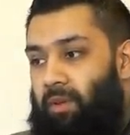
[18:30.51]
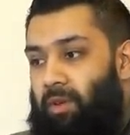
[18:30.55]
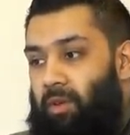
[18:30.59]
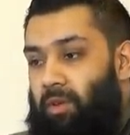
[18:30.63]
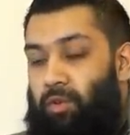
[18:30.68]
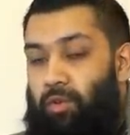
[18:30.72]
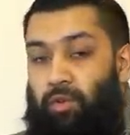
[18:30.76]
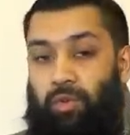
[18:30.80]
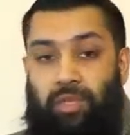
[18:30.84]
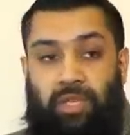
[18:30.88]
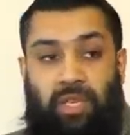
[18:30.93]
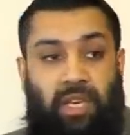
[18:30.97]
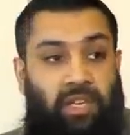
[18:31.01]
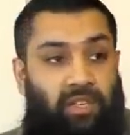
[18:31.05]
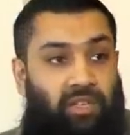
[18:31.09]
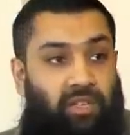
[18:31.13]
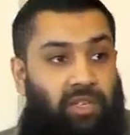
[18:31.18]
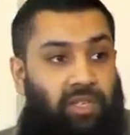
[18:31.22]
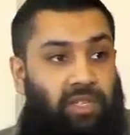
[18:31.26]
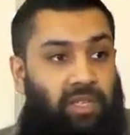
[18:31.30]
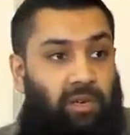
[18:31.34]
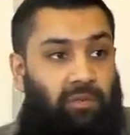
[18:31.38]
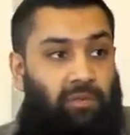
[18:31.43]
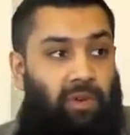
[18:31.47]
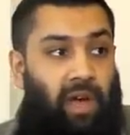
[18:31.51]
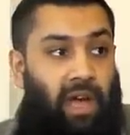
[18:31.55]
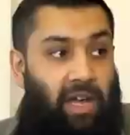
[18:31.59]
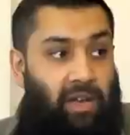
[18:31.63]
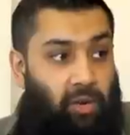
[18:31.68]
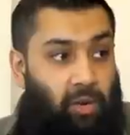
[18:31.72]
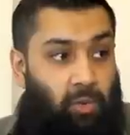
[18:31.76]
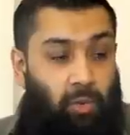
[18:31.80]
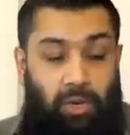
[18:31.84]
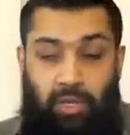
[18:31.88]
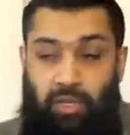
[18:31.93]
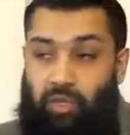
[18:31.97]
Now you say to yourself,
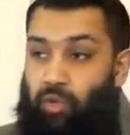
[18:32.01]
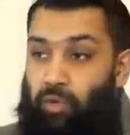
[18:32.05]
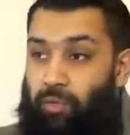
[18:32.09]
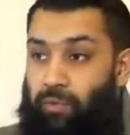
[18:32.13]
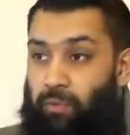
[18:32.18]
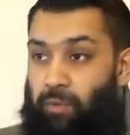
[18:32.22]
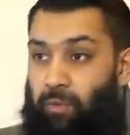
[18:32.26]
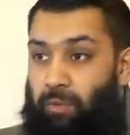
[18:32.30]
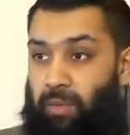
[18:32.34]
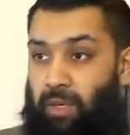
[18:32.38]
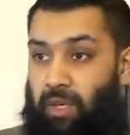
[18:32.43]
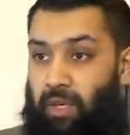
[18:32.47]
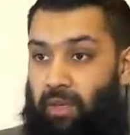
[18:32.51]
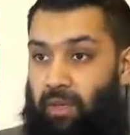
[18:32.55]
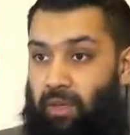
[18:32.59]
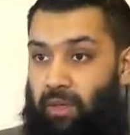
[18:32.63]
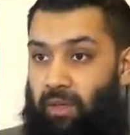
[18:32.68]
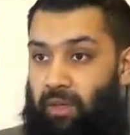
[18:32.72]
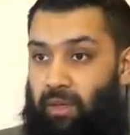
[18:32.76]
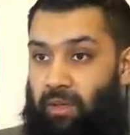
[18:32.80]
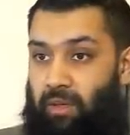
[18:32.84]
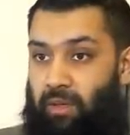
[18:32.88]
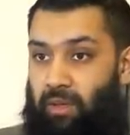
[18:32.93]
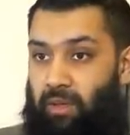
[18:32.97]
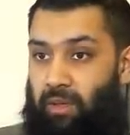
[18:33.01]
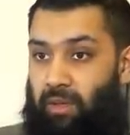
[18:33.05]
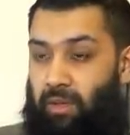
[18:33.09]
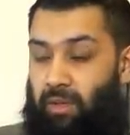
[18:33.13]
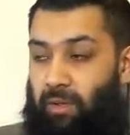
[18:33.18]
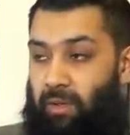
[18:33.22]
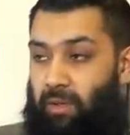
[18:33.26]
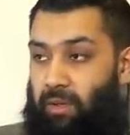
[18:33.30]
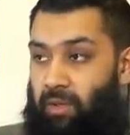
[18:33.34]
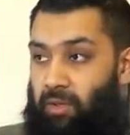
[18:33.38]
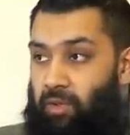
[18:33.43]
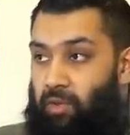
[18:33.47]
I know what is good for me.
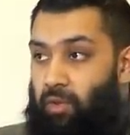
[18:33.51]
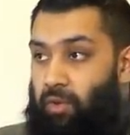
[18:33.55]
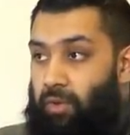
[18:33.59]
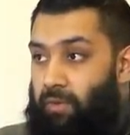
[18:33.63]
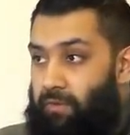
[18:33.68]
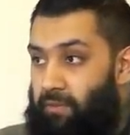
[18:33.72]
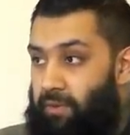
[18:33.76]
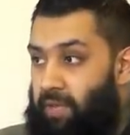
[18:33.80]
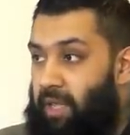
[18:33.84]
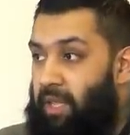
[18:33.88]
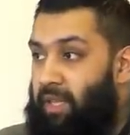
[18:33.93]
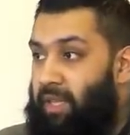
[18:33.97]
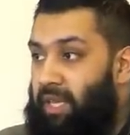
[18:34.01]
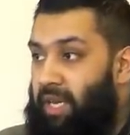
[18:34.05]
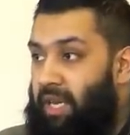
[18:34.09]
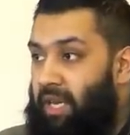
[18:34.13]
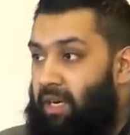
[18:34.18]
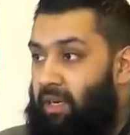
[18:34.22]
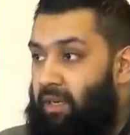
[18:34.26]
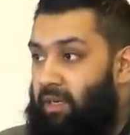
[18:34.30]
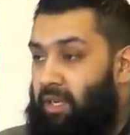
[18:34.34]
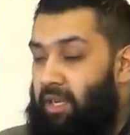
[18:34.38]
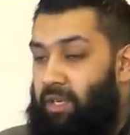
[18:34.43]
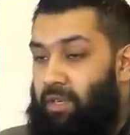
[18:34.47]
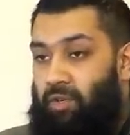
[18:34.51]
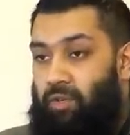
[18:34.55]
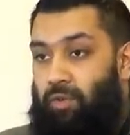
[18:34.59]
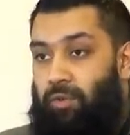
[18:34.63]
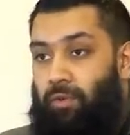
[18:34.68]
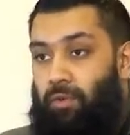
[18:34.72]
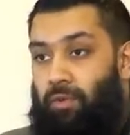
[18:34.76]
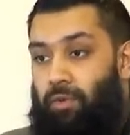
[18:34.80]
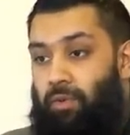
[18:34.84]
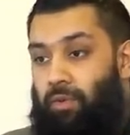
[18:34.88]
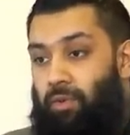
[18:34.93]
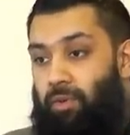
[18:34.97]
You can think that, that you,
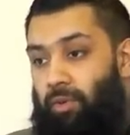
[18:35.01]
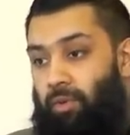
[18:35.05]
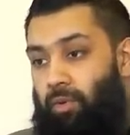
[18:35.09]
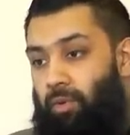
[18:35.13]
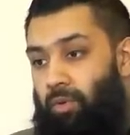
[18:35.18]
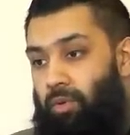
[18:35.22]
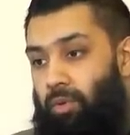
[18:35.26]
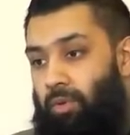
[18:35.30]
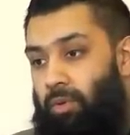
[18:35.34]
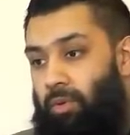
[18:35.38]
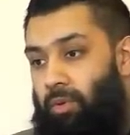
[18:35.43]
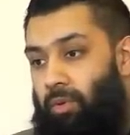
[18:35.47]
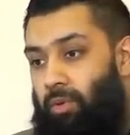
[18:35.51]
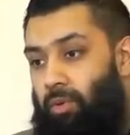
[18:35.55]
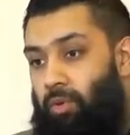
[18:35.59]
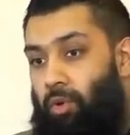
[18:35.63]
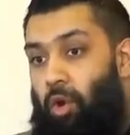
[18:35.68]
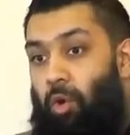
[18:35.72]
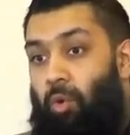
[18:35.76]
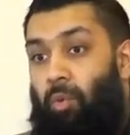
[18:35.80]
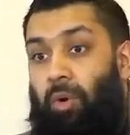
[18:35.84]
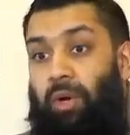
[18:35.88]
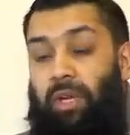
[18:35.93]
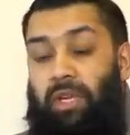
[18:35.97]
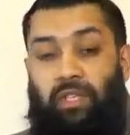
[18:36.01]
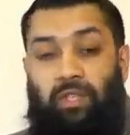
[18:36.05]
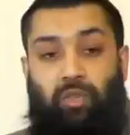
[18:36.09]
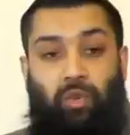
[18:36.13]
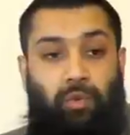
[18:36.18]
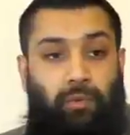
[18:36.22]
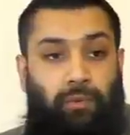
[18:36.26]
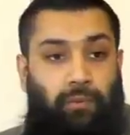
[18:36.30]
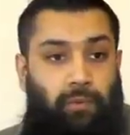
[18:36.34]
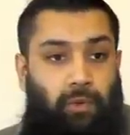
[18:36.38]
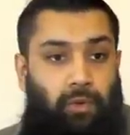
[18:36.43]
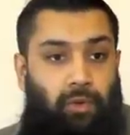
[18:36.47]
you, you, you know what is
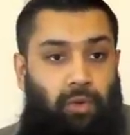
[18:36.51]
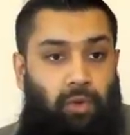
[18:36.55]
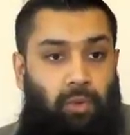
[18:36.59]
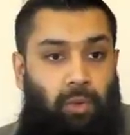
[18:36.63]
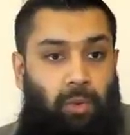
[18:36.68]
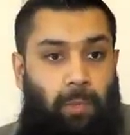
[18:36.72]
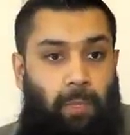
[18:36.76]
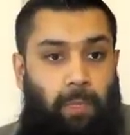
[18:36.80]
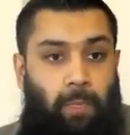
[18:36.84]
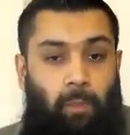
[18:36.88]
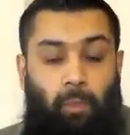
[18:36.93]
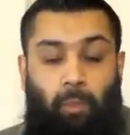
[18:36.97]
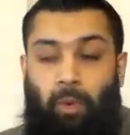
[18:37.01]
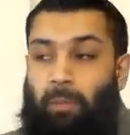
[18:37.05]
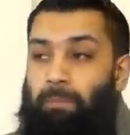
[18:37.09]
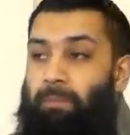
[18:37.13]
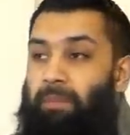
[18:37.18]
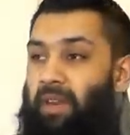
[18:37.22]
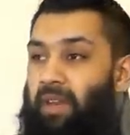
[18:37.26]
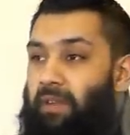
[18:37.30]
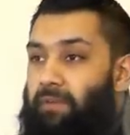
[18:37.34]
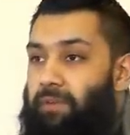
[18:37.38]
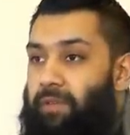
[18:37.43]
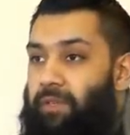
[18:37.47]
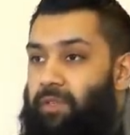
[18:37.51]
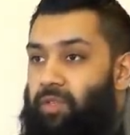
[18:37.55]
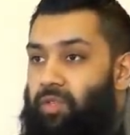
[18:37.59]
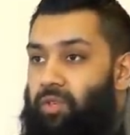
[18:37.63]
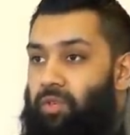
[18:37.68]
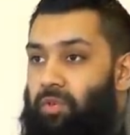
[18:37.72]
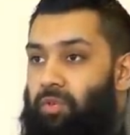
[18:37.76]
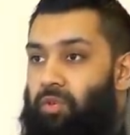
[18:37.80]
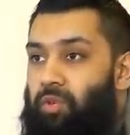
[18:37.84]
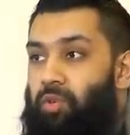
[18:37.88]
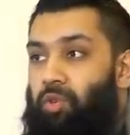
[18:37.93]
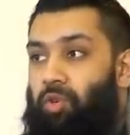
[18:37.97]
good for you, what benefits
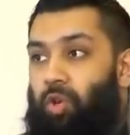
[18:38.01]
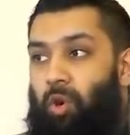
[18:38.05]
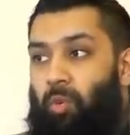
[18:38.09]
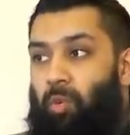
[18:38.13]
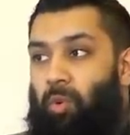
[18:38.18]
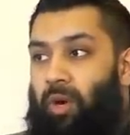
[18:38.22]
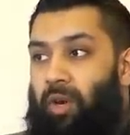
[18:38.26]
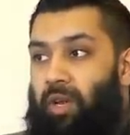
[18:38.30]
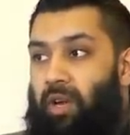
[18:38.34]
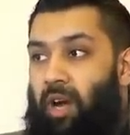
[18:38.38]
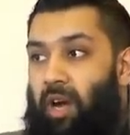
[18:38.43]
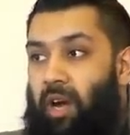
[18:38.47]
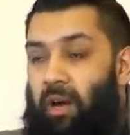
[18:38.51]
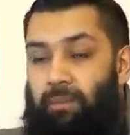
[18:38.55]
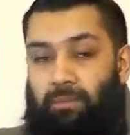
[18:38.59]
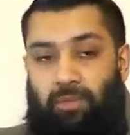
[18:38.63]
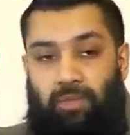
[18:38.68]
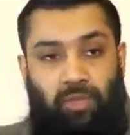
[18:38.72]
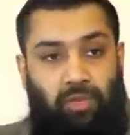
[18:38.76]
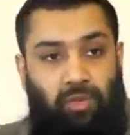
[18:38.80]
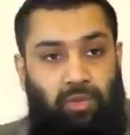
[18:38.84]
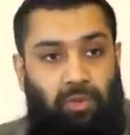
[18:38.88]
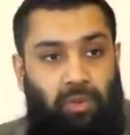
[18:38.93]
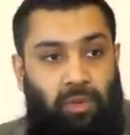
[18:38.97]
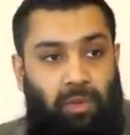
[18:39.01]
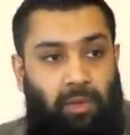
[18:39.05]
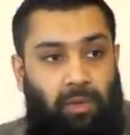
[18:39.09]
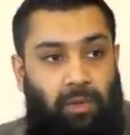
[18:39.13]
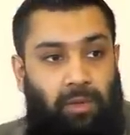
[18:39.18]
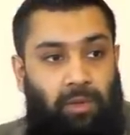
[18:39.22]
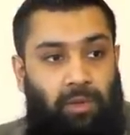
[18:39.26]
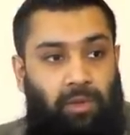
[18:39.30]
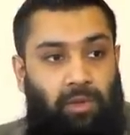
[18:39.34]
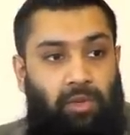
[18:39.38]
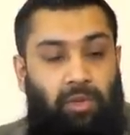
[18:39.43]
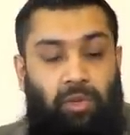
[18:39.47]
you, you know what harms you,
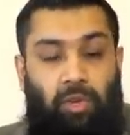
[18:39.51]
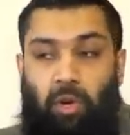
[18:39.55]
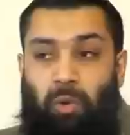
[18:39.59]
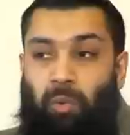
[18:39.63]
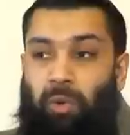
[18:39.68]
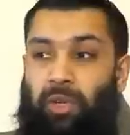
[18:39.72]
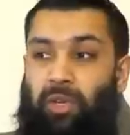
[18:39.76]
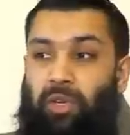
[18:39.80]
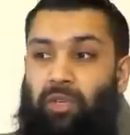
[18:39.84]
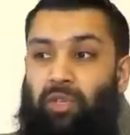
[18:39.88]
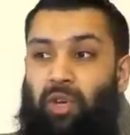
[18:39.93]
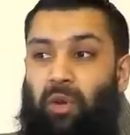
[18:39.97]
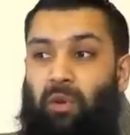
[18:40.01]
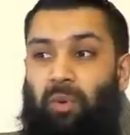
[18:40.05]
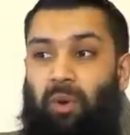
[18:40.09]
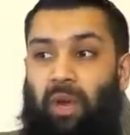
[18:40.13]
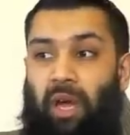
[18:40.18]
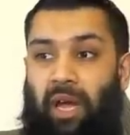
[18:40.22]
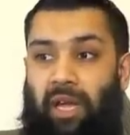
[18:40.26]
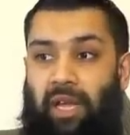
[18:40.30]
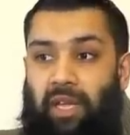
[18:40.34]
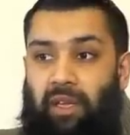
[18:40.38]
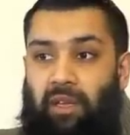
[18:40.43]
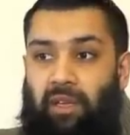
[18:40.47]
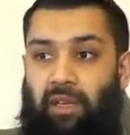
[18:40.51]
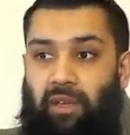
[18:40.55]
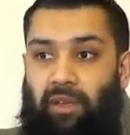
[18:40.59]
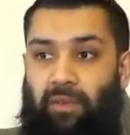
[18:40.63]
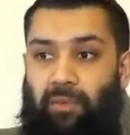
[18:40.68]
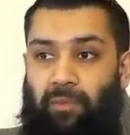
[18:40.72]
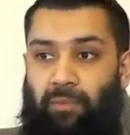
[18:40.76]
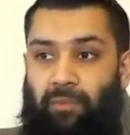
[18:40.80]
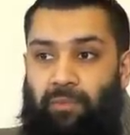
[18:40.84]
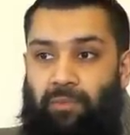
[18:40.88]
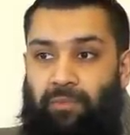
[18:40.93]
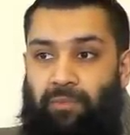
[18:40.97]
you know what you don't like.
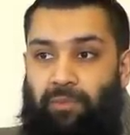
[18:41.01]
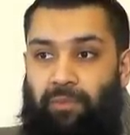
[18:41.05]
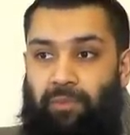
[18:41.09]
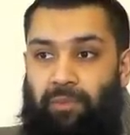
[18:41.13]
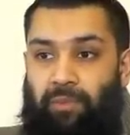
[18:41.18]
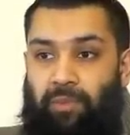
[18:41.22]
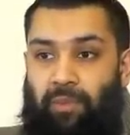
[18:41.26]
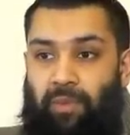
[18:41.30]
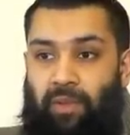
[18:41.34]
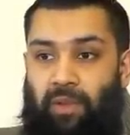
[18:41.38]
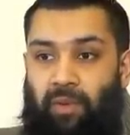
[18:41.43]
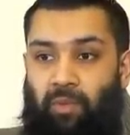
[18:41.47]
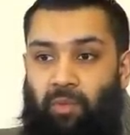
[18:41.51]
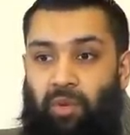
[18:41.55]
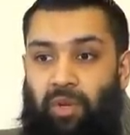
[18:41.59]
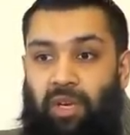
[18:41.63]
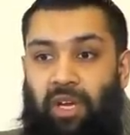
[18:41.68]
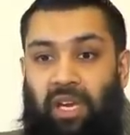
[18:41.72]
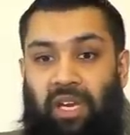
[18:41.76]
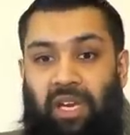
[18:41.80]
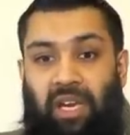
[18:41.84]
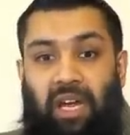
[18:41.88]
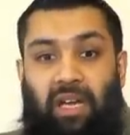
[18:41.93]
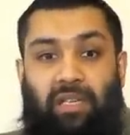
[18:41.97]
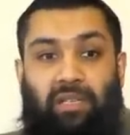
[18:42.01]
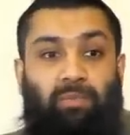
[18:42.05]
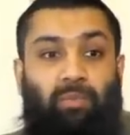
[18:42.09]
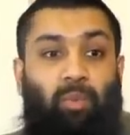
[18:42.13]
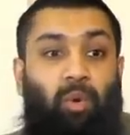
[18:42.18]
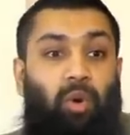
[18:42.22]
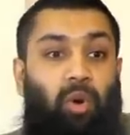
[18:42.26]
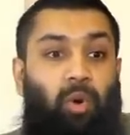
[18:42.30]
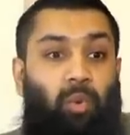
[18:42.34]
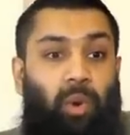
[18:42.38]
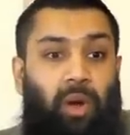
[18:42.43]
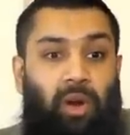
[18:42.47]
But Allah is
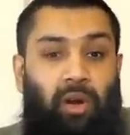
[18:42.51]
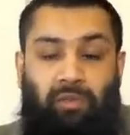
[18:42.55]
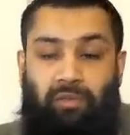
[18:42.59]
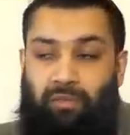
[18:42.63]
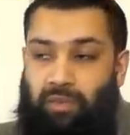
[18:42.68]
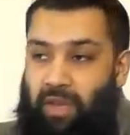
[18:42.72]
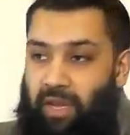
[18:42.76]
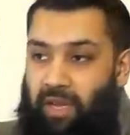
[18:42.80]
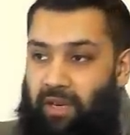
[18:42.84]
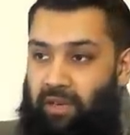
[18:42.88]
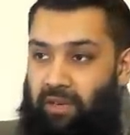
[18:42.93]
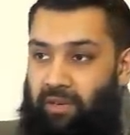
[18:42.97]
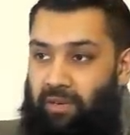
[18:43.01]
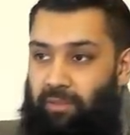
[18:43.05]
more aware of that.